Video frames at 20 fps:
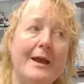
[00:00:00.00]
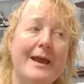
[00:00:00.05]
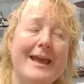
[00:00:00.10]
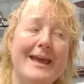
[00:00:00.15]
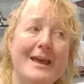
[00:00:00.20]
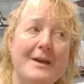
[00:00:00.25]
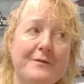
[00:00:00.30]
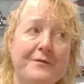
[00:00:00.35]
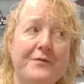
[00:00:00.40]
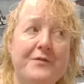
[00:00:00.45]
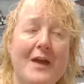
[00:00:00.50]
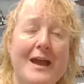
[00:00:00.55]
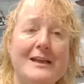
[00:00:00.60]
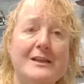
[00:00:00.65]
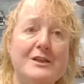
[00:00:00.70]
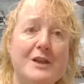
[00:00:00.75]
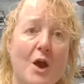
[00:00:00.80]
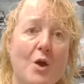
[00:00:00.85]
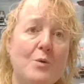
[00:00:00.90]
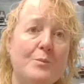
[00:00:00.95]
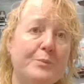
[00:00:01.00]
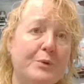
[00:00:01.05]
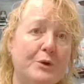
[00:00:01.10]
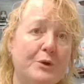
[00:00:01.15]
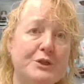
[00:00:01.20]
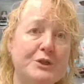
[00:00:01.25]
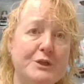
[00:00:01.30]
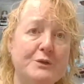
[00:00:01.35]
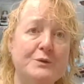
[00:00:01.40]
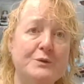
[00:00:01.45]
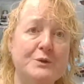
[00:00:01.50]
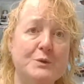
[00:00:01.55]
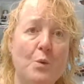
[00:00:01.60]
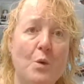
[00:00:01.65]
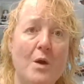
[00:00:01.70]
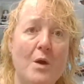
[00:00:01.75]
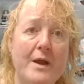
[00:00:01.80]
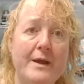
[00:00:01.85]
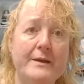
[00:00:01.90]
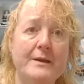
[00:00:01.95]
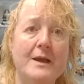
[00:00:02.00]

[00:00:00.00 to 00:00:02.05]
If they don't produce one,